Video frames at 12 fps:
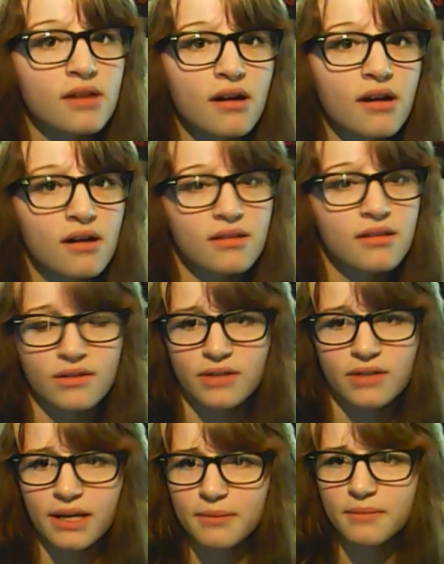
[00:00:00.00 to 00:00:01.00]
are. They're
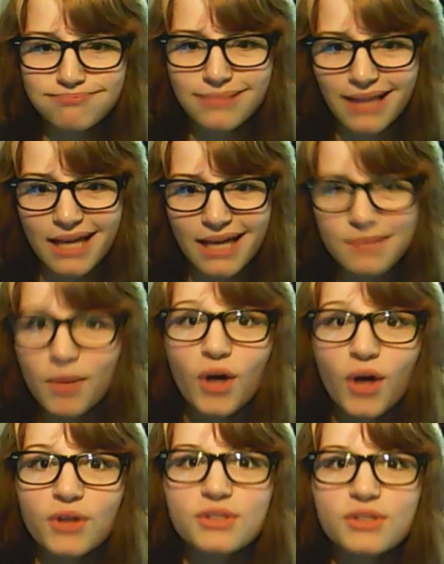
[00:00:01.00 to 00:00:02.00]
like glass
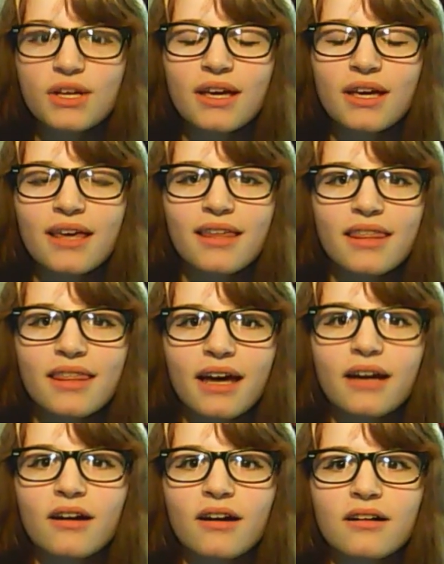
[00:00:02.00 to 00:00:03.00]
balls
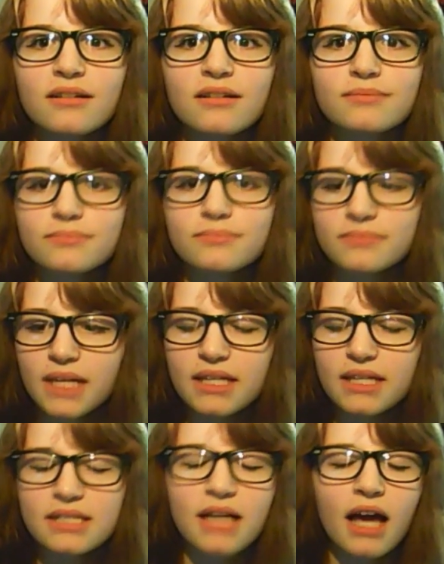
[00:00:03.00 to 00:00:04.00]
that are in
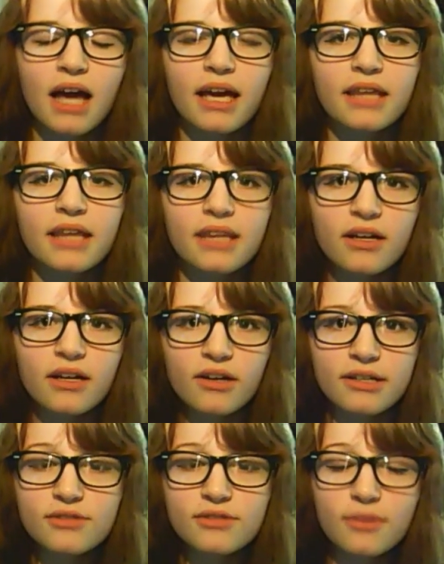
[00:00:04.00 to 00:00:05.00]
the sky and that are
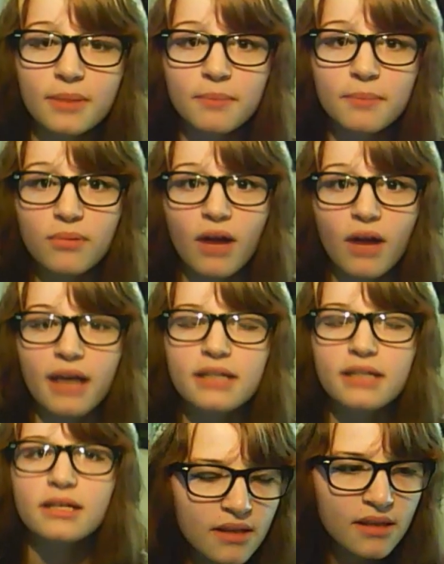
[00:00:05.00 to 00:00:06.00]
extremely
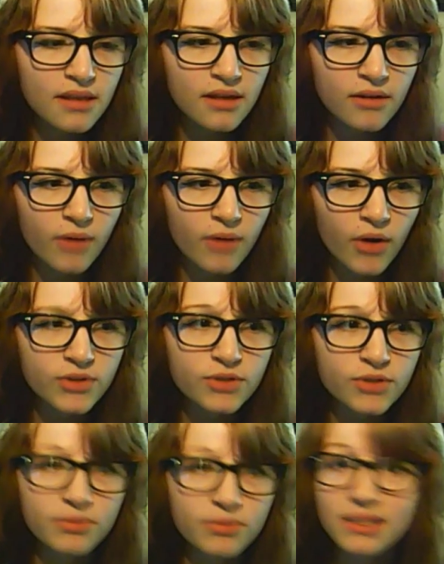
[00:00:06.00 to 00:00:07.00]
bright. They're
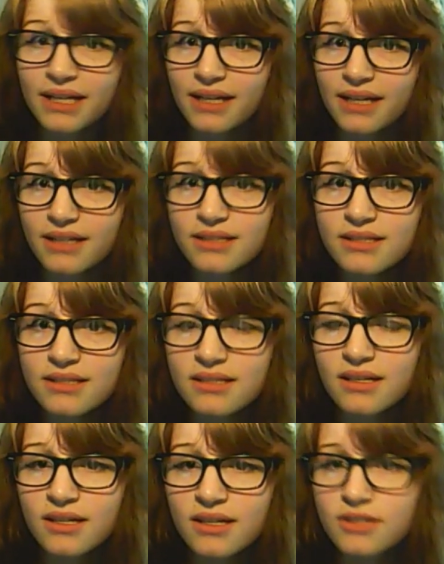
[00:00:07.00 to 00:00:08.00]
also planets.
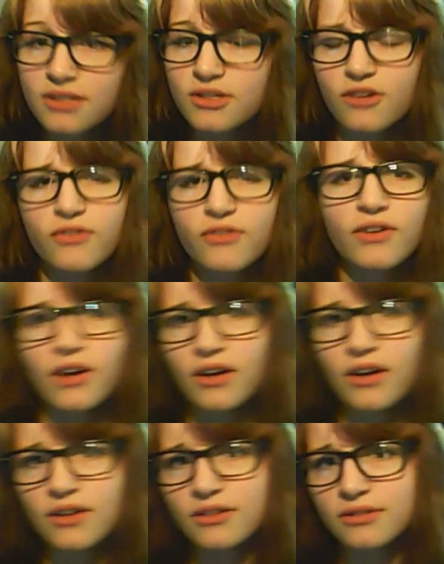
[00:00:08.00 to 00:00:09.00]
So for
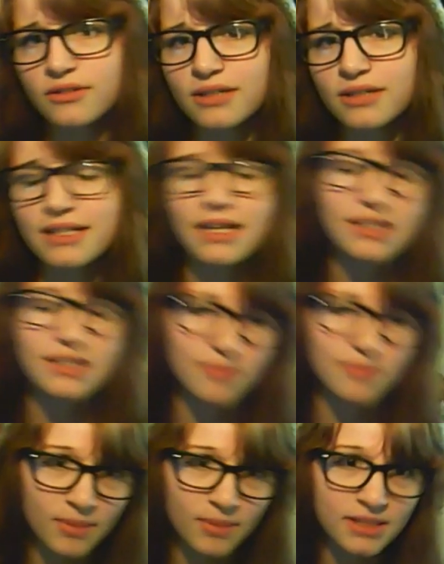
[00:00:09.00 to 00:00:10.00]
all intents and
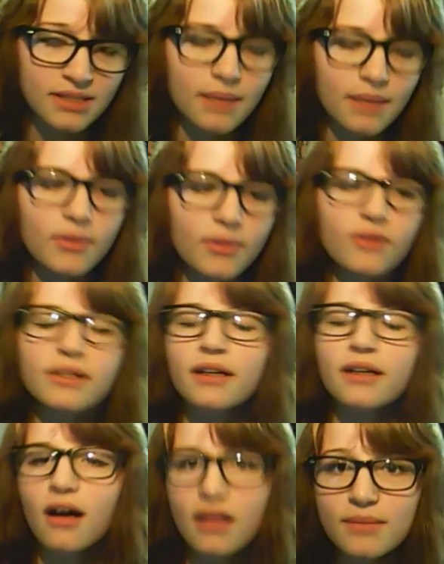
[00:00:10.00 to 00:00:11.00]
purposes, I'm going to
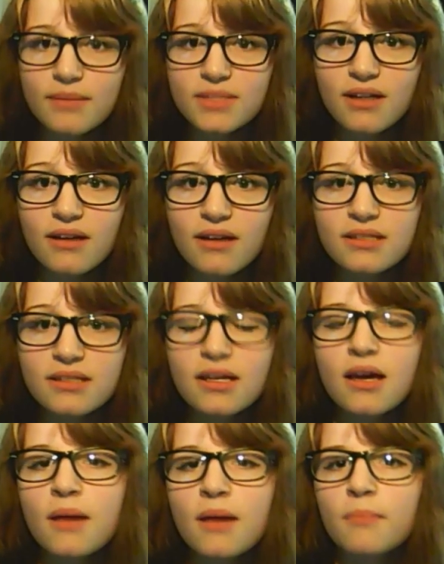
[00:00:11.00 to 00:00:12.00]
call them stars,
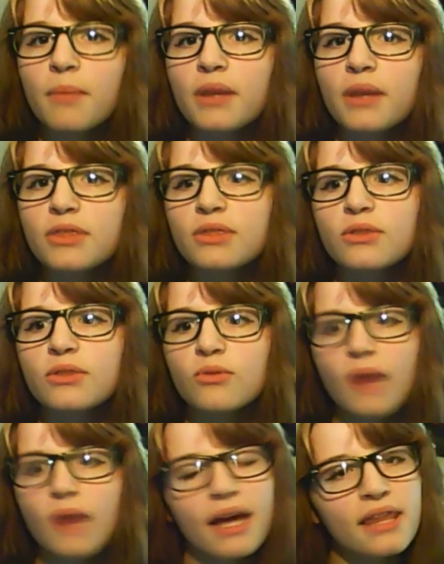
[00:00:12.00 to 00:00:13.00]
but the
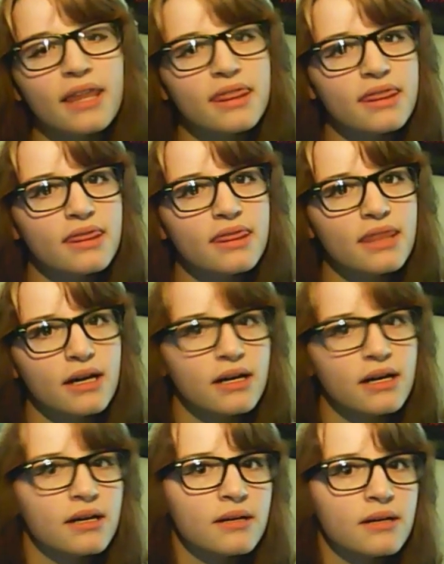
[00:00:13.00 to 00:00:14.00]
way
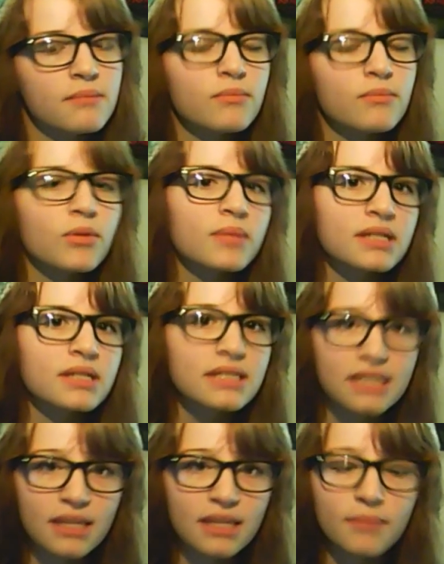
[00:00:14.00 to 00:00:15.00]
the Mormons
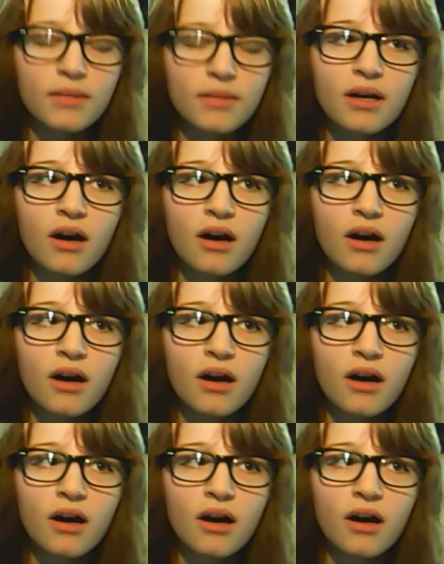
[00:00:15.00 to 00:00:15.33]
see them